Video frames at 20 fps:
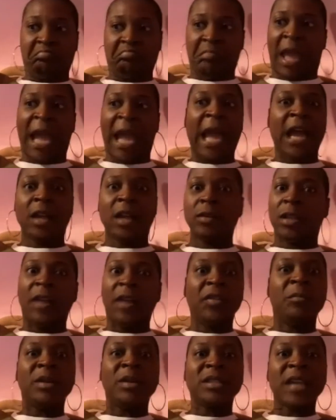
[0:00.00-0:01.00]
I got
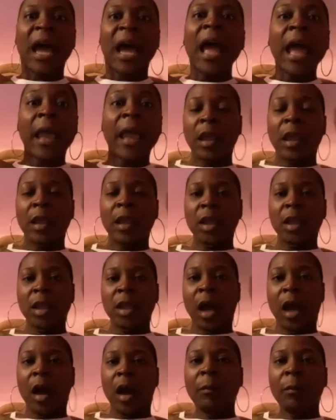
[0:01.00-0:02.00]
nothing but time.
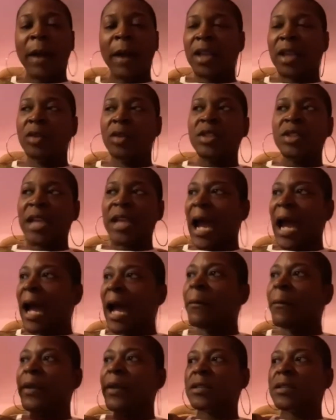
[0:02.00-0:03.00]
My new
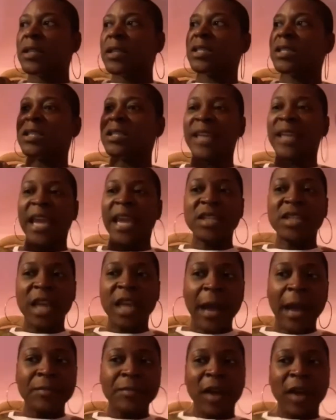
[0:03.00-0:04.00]
job is a day
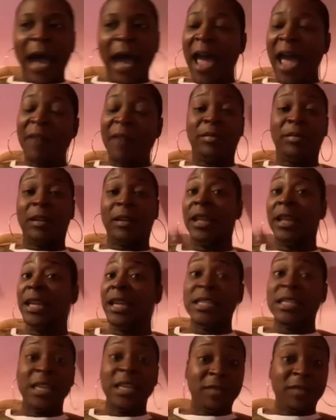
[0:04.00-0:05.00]
job, so I have
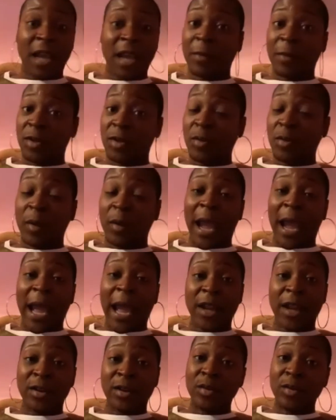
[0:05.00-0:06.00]
plenty of time to do what I
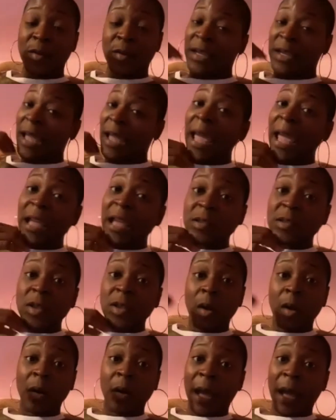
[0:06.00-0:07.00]
got to do at night.
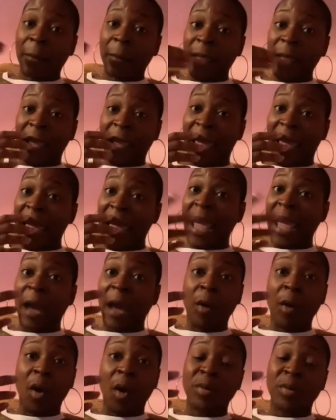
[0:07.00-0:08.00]
So I'm like, hey,
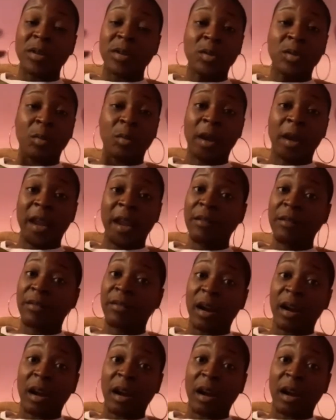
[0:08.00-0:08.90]
I'm open to whatever.